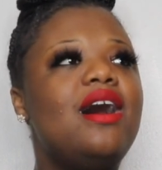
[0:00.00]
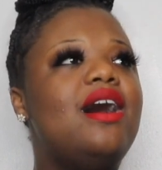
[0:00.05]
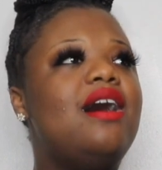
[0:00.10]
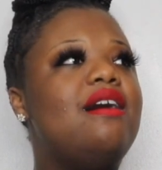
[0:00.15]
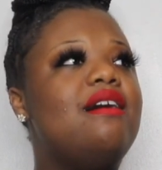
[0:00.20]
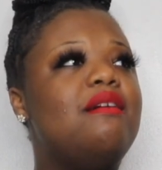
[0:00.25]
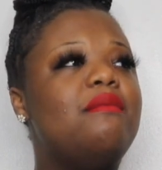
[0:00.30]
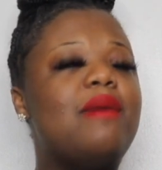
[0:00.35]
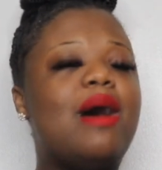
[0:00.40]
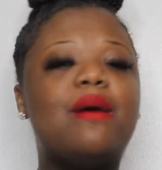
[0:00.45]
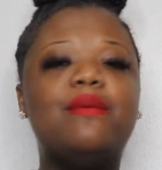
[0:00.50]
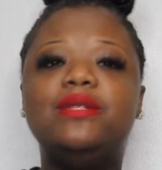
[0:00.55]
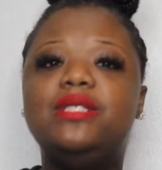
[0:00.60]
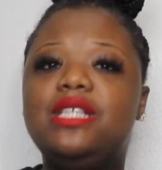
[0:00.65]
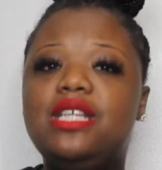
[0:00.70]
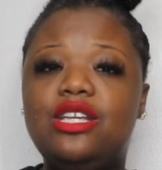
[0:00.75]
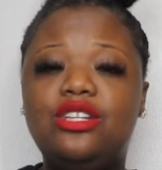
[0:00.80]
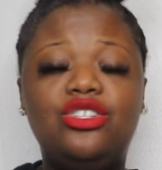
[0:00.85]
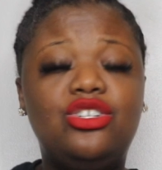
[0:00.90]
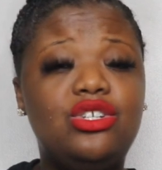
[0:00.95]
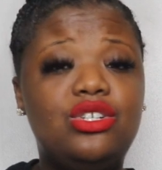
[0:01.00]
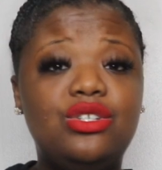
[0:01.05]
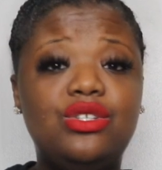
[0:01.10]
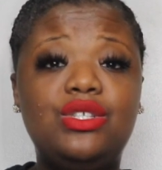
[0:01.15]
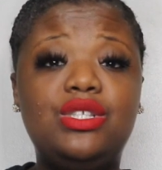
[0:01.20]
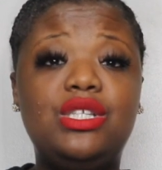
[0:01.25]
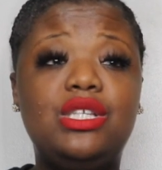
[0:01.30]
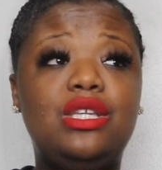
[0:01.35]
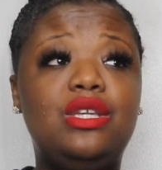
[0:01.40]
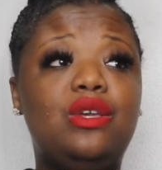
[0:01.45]
I was
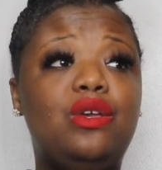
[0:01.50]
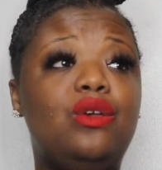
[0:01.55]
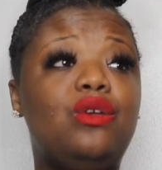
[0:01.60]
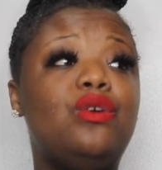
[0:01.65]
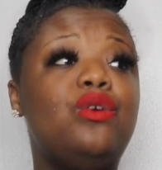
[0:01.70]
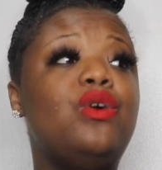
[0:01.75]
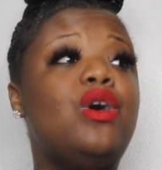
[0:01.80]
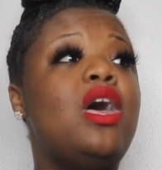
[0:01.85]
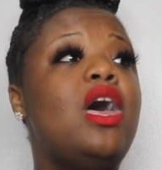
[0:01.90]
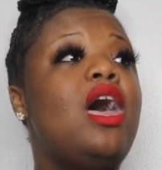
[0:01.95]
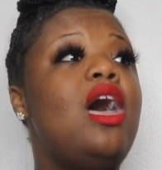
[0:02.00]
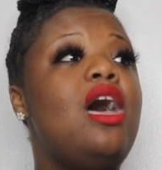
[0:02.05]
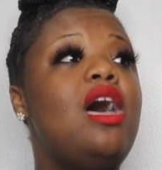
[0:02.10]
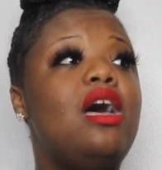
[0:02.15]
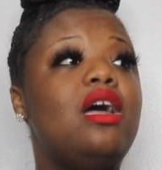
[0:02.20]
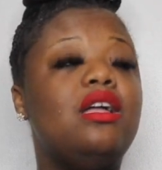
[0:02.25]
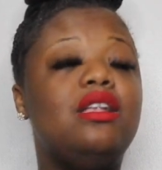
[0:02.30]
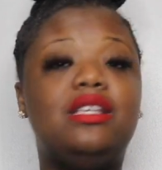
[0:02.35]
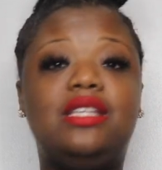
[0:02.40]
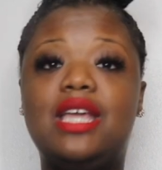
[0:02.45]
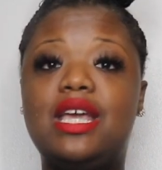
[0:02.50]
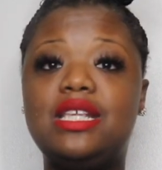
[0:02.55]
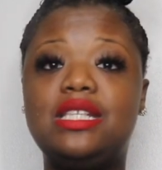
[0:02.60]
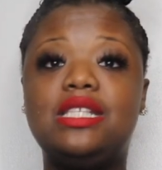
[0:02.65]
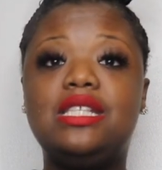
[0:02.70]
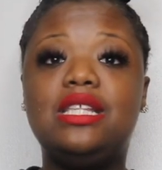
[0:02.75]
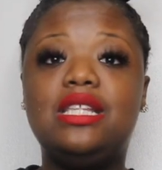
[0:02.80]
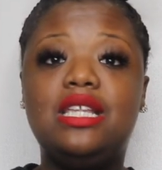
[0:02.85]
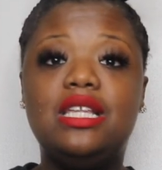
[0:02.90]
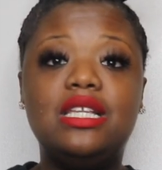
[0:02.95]
introduced to you
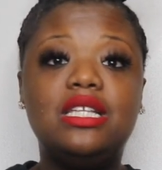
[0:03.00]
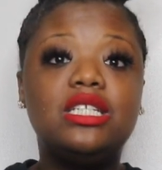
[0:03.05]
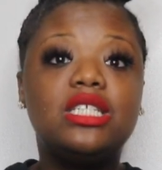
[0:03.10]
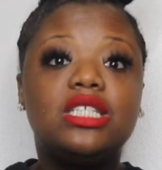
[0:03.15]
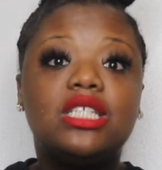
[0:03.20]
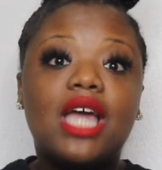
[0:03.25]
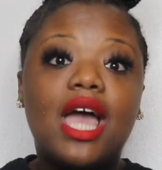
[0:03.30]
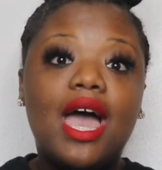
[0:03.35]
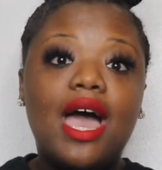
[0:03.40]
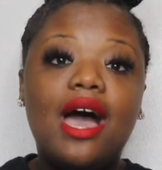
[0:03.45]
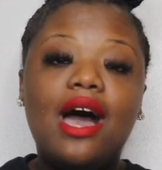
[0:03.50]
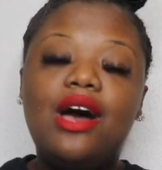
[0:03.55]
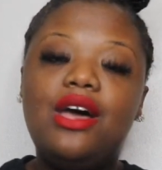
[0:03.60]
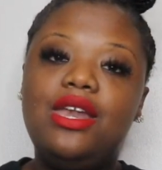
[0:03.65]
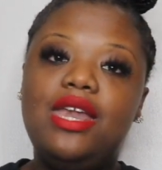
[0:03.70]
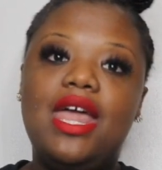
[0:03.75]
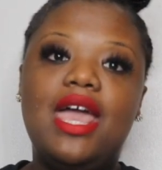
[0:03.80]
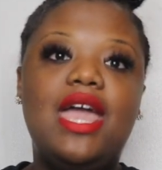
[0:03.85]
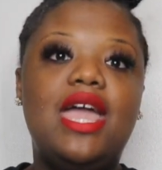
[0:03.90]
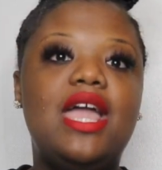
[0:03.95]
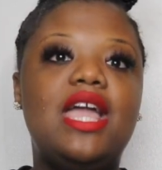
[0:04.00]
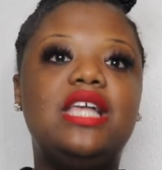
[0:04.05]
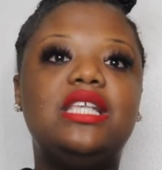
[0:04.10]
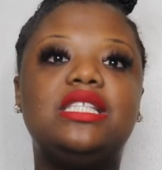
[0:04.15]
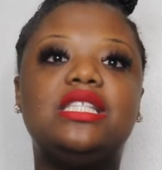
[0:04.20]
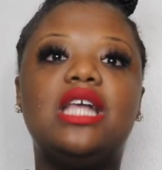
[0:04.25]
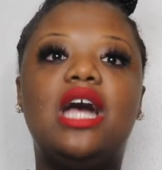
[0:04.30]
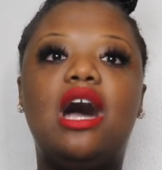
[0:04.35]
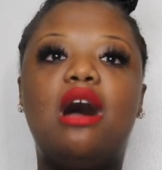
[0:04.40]
Destiny's Child days.